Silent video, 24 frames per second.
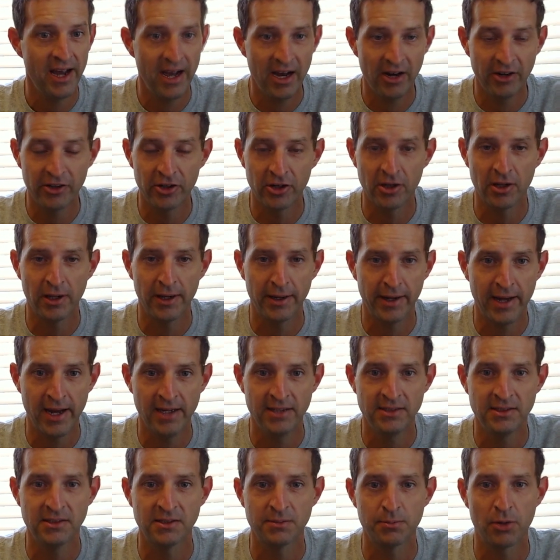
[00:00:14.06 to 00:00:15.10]
how your
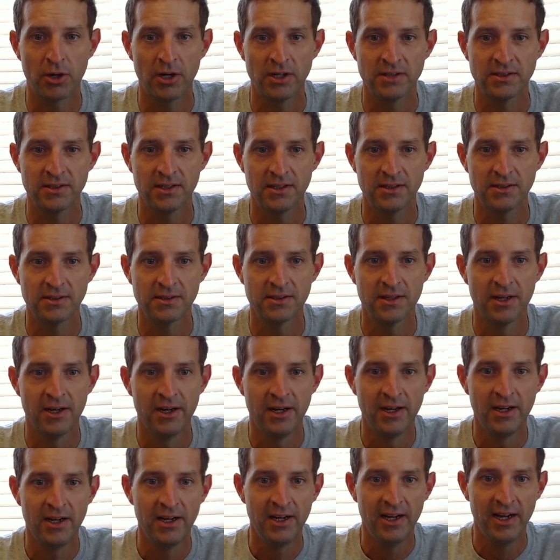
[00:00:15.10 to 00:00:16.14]
case is processed
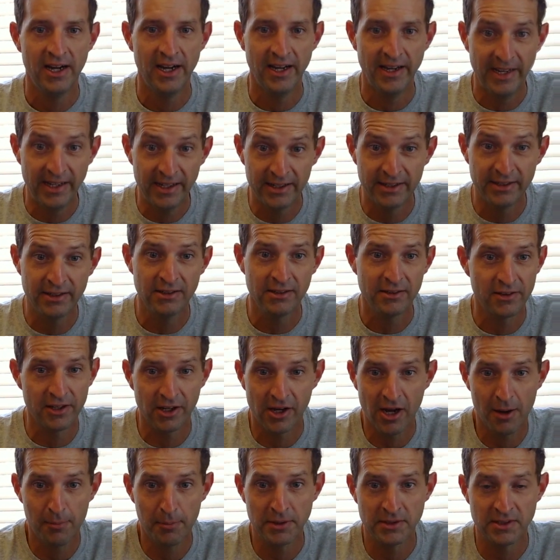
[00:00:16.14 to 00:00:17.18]
and the
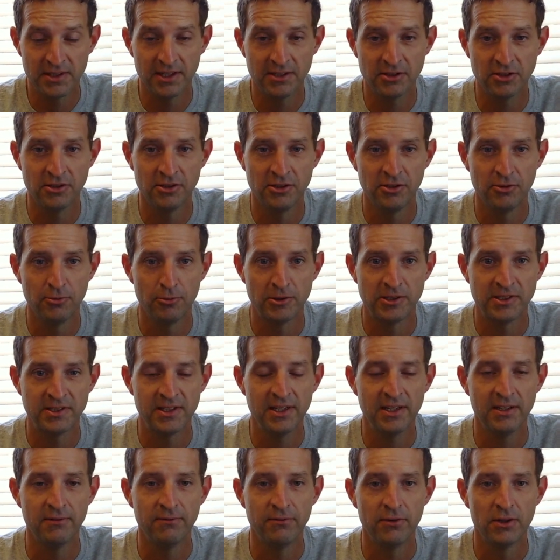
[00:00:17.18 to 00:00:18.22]
compensation you
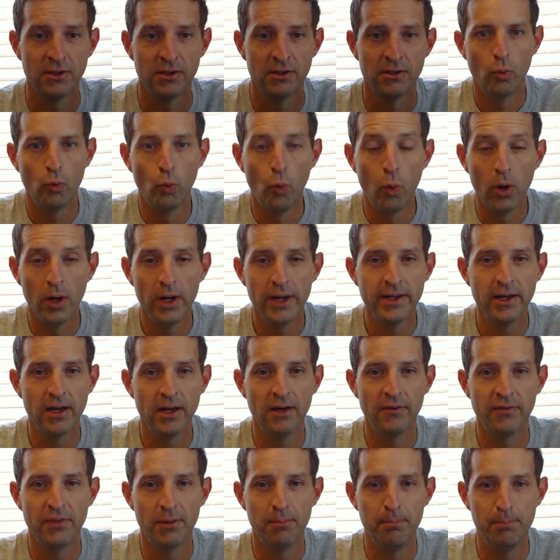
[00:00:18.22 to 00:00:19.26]
receive. One
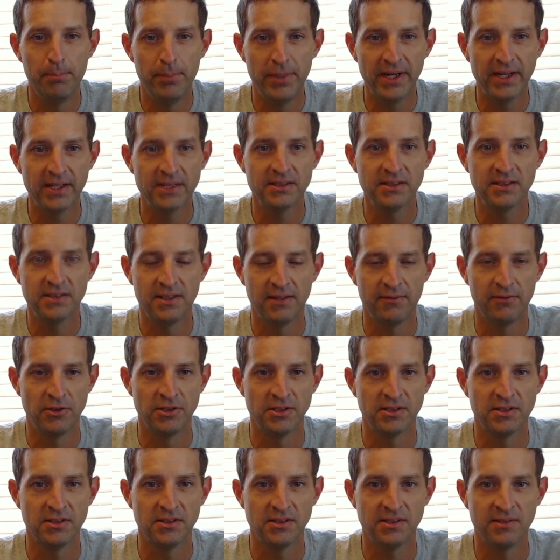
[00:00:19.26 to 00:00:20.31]
of the biggest
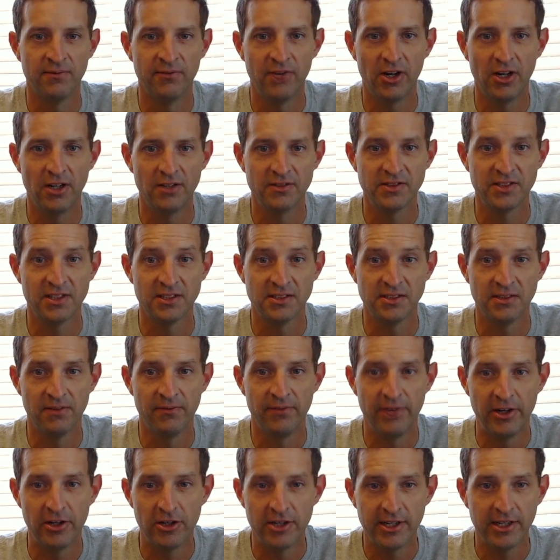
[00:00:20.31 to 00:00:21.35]
differences involves the
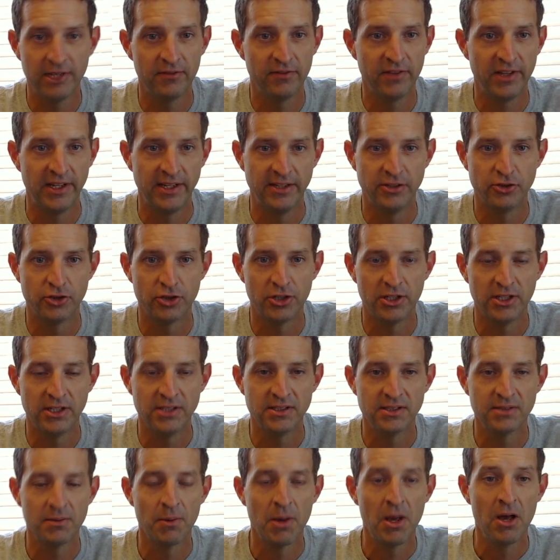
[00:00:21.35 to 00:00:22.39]
severity of the
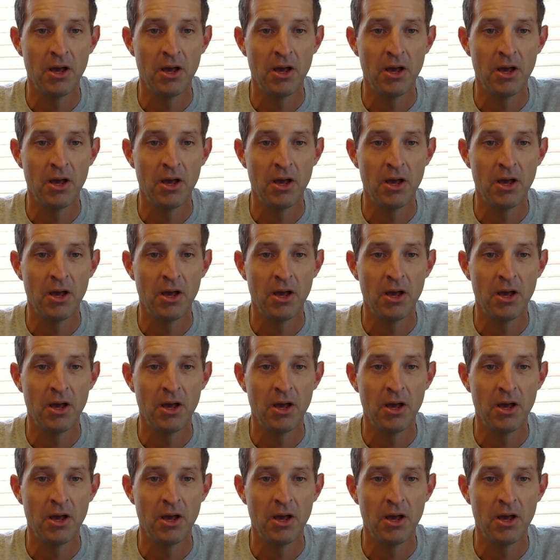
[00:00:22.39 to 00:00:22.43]
injuries.